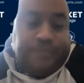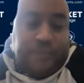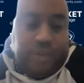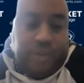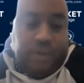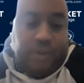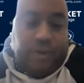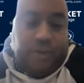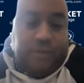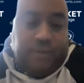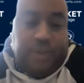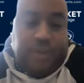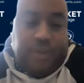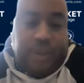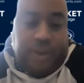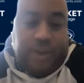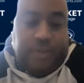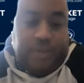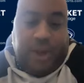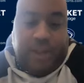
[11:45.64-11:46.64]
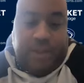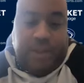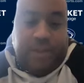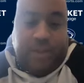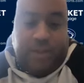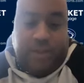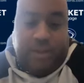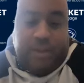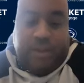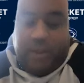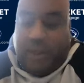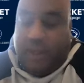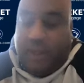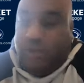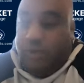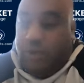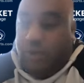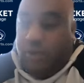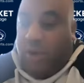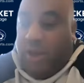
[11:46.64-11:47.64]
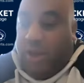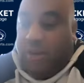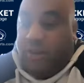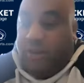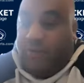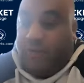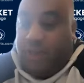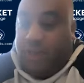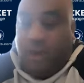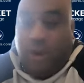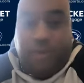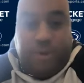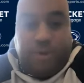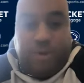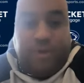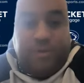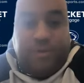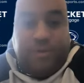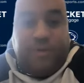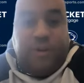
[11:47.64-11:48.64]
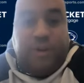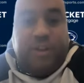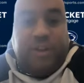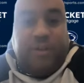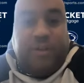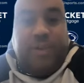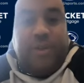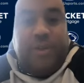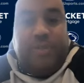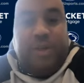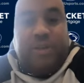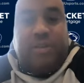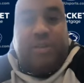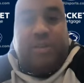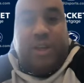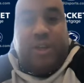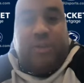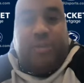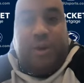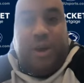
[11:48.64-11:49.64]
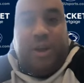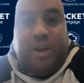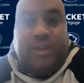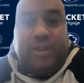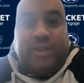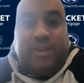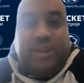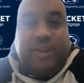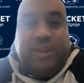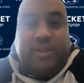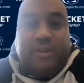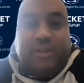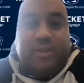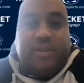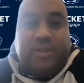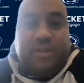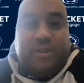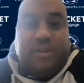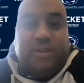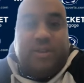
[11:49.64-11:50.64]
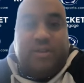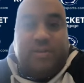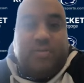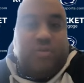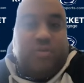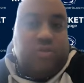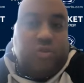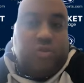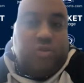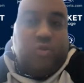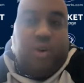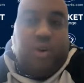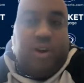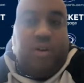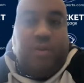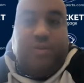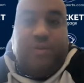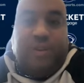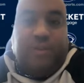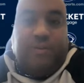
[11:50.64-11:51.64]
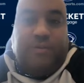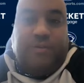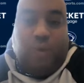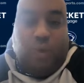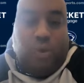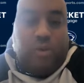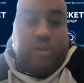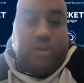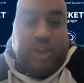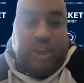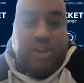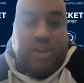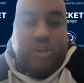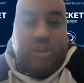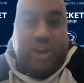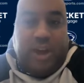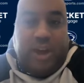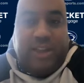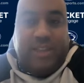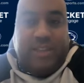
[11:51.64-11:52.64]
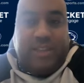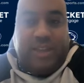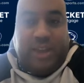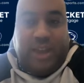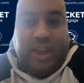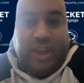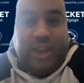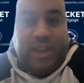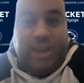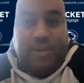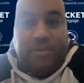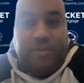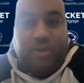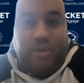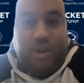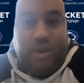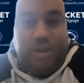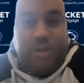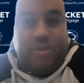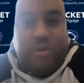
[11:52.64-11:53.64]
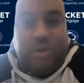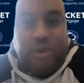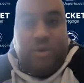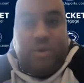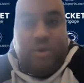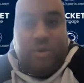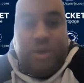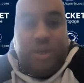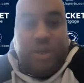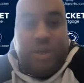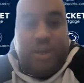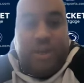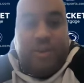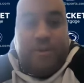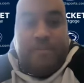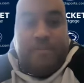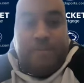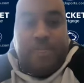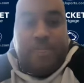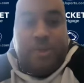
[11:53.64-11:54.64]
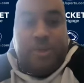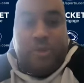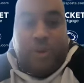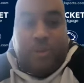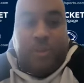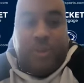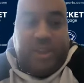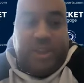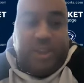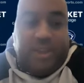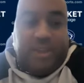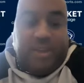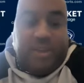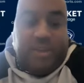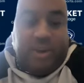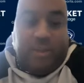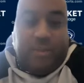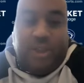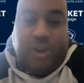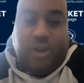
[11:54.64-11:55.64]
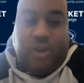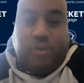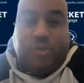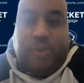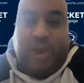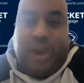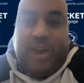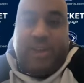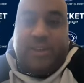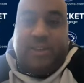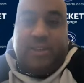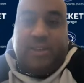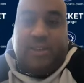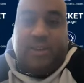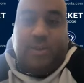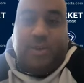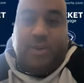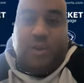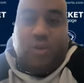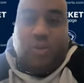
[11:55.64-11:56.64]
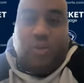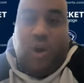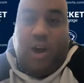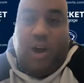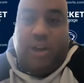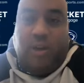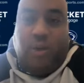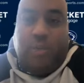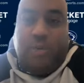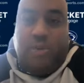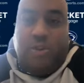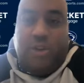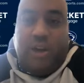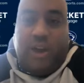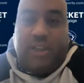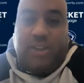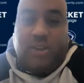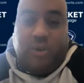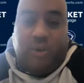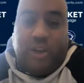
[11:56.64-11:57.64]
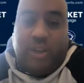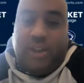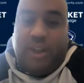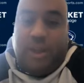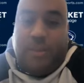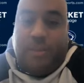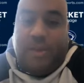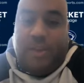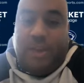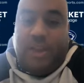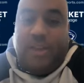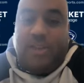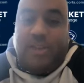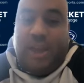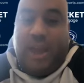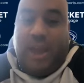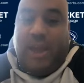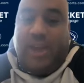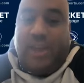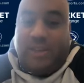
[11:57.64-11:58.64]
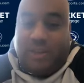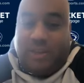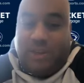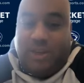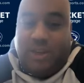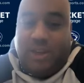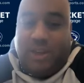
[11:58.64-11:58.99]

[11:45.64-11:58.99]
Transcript: if you think about it, I don't know, I don't have the numbers in front of me, but Seth probably takes 12 to 14 shots a game, right? So some of those wide open shots are ending up in his hands,